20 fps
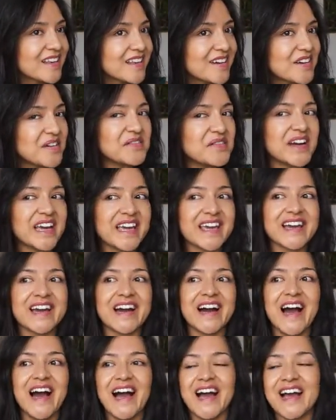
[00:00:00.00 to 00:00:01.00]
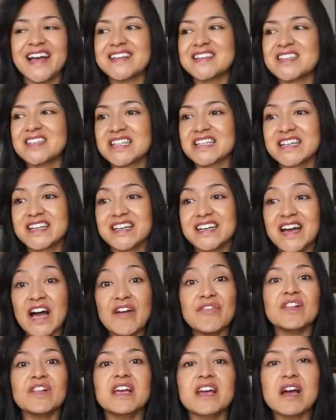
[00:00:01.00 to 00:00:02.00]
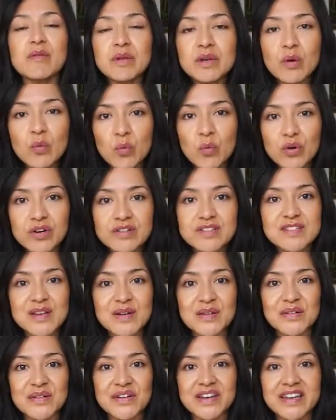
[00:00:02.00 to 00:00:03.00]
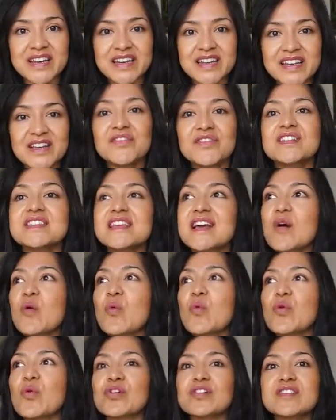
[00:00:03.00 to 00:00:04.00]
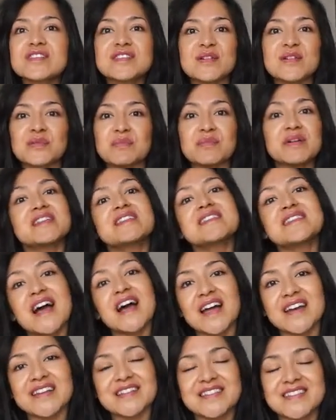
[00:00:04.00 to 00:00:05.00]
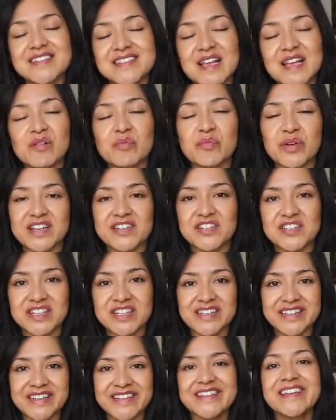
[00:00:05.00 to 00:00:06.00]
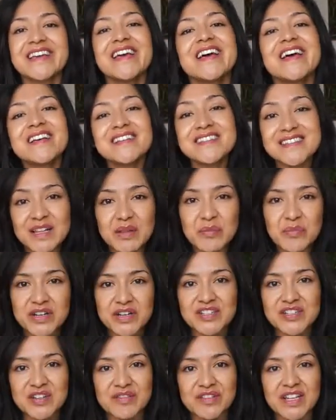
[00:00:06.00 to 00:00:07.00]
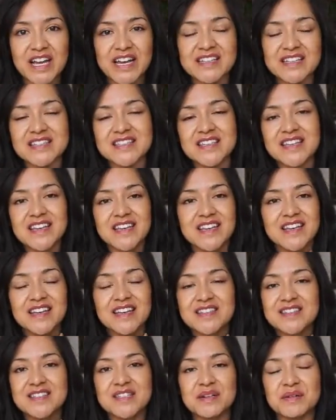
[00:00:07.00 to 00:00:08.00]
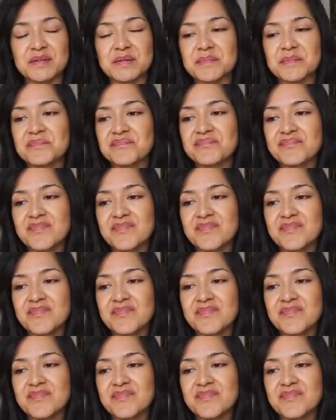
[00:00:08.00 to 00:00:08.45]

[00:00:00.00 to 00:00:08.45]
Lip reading: Oh my gosh. I feel like I'm in a war zone. It feels like a war zone, but it's not. It's a celebration, celebration of lights. So,